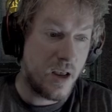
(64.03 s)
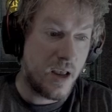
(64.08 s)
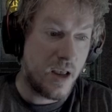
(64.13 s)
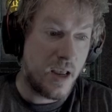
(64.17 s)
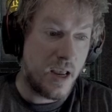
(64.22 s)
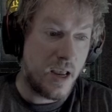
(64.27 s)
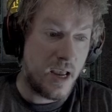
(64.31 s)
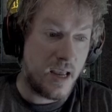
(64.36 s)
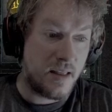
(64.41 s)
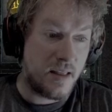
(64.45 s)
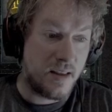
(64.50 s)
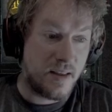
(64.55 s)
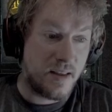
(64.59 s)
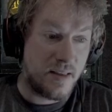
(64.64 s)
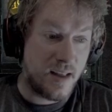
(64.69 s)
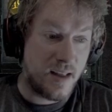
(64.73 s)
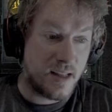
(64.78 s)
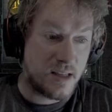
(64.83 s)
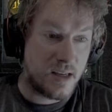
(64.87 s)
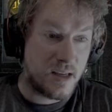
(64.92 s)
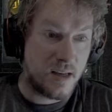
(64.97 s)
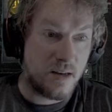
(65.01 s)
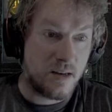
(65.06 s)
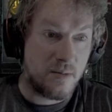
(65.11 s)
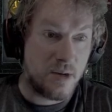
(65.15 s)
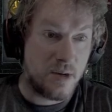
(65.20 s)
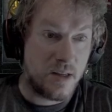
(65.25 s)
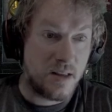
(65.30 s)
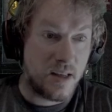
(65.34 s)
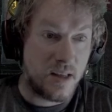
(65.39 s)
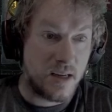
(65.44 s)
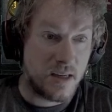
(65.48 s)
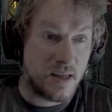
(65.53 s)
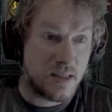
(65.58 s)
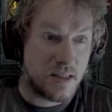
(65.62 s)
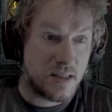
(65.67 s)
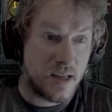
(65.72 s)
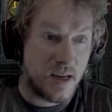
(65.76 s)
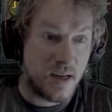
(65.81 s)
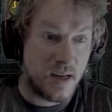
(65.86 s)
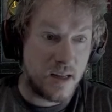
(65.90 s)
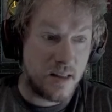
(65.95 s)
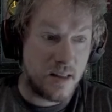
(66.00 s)
And then that's going to be things
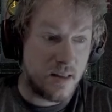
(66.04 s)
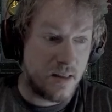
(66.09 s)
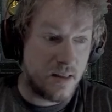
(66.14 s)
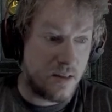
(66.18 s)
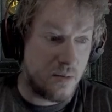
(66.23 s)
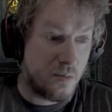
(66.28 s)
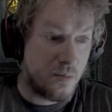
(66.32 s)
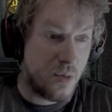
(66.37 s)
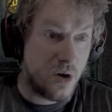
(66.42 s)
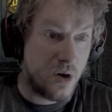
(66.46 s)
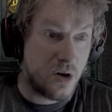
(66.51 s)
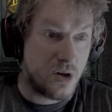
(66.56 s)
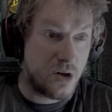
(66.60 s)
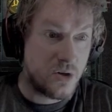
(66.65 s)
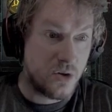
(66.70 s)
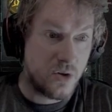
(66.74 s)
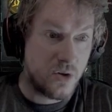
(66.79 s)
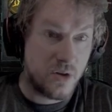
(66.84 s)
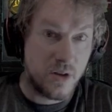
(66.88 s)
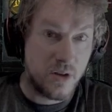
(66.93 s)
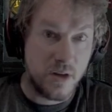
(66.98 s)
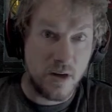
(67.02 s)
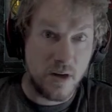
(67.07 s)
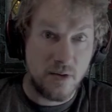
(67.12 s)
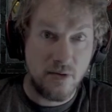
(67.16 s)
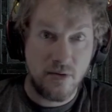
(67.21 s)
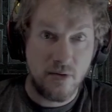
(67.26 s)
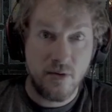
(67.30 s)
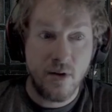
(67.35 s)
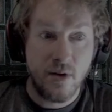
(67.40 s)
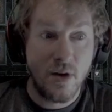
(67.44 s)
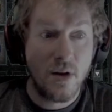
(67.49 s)
like the Martial glyph,